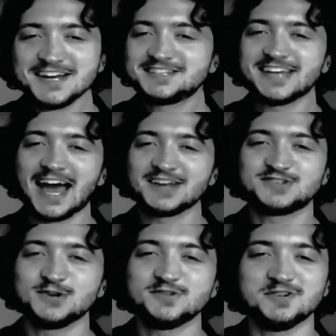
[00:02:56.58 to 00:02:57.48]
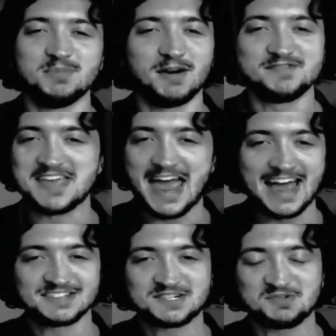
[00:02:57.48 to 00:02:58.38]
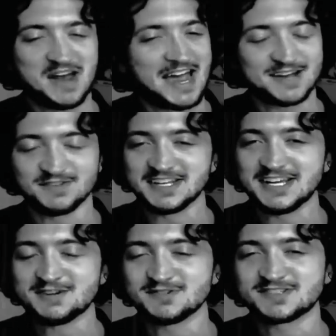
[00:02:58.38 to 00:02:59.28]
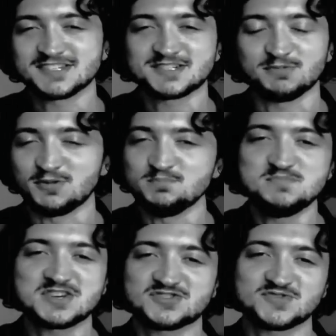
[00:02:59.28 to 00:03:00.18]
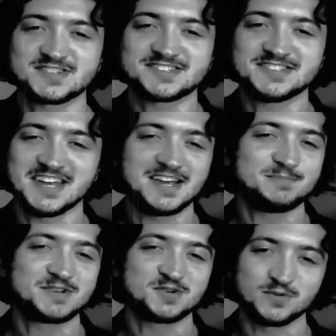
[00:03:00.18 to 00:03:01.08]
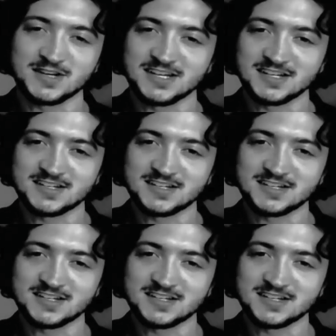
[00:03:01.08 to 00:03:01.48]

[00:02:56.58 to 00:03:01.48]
Tattooed above the ass crack of an irresistible mistress named Greed.